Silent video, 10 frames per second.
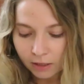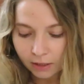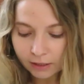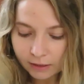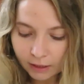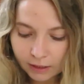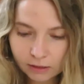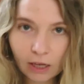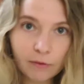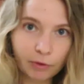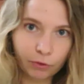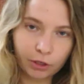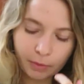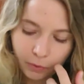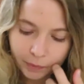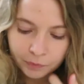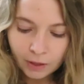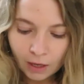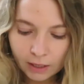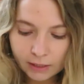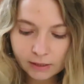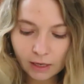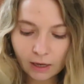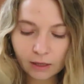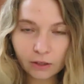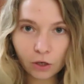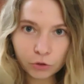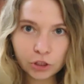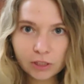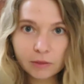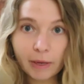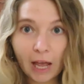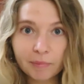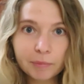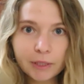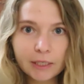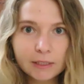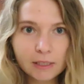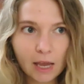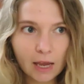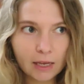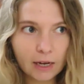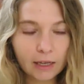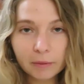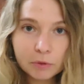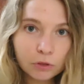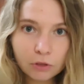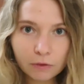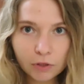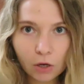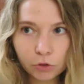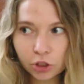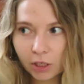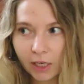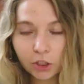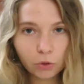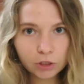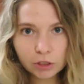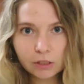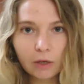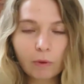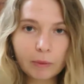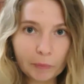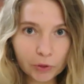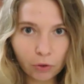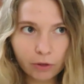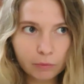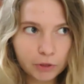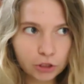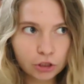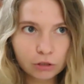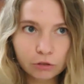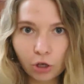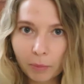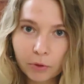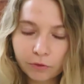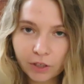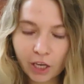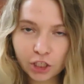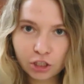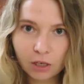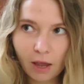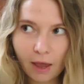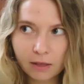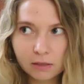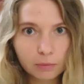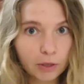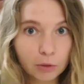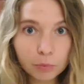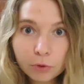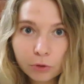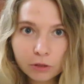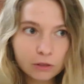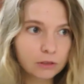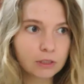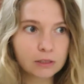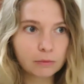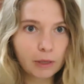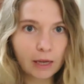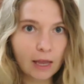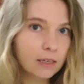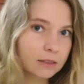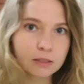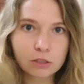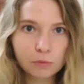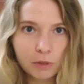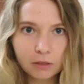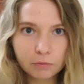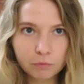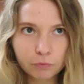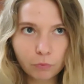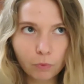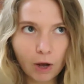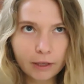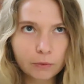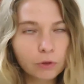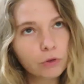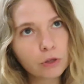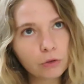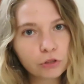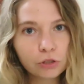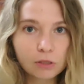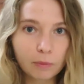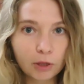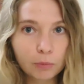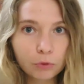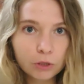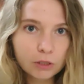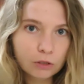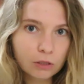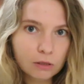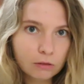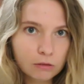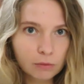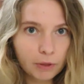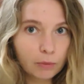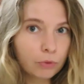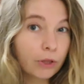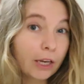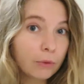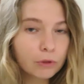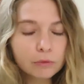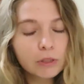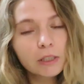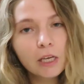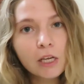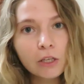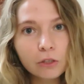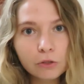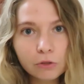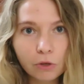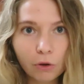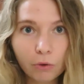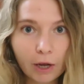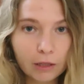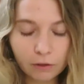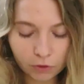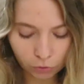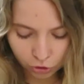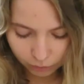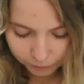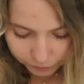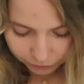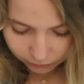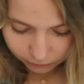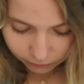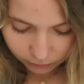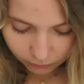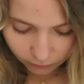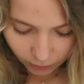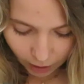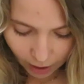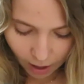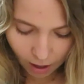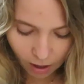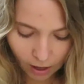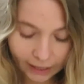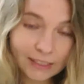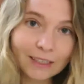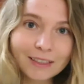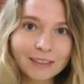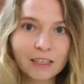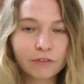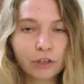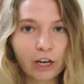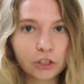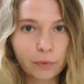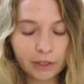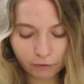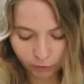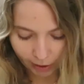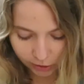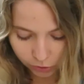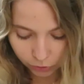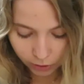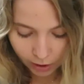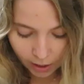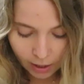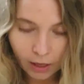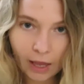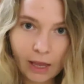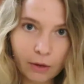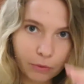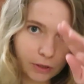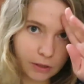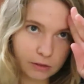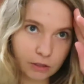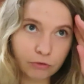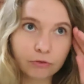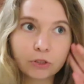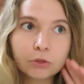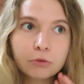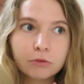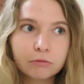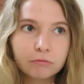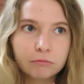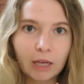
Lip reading: Next thing is, I have my phone here by the way, is the ocean is my happy place, and I absolutely love the ocean, and I don't understand why people go on a beach tropical vacation and sit by the pool. It doesn't make any sense to me why you would go to the ocean to sit by the pool, because you can sit by the pool anywhere really. So I love the ocean. I technically never graduated from high school. It was a fluke.